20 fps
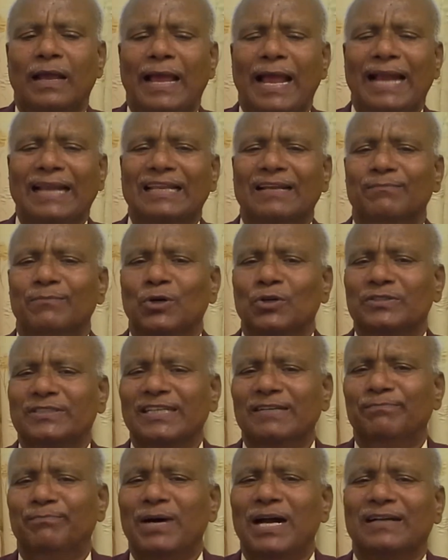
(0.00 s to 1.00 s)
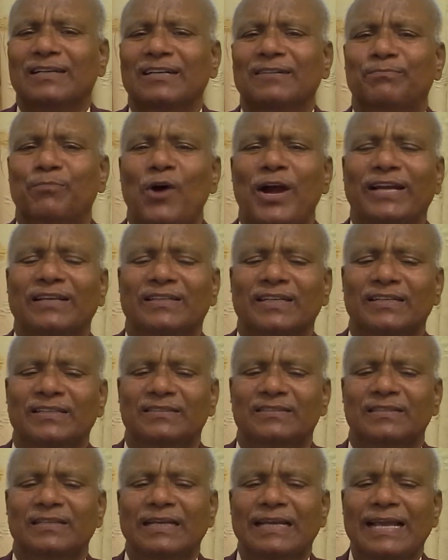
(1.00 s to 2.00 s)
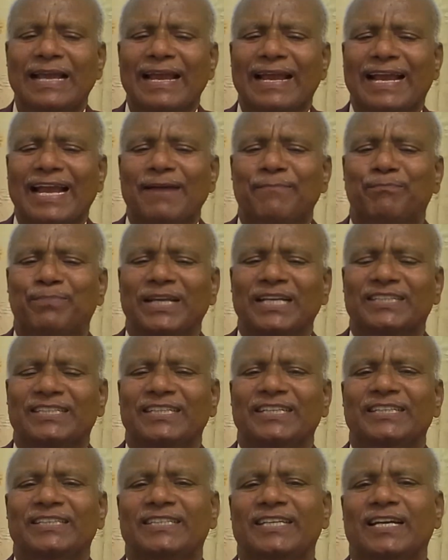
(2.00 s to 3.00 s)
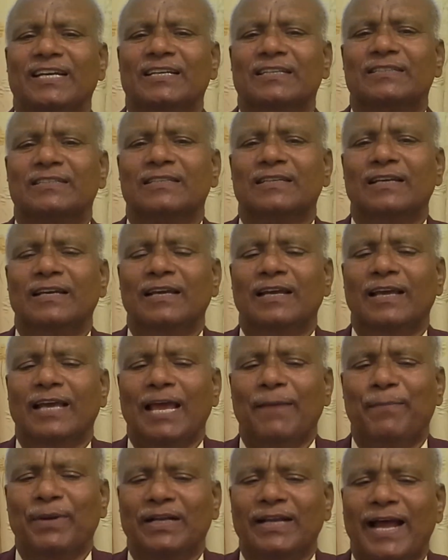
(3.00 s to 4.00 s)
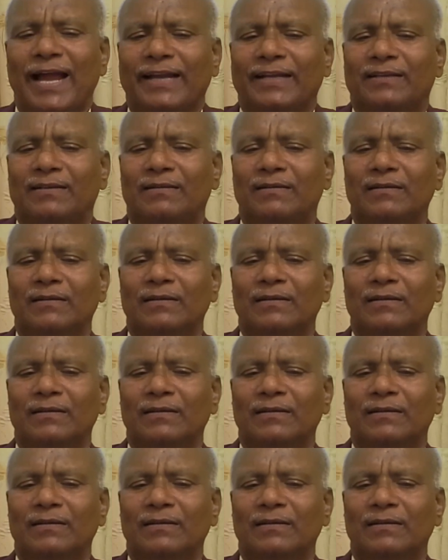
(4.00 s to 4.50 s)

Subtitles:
and the most important point is capricious appetite.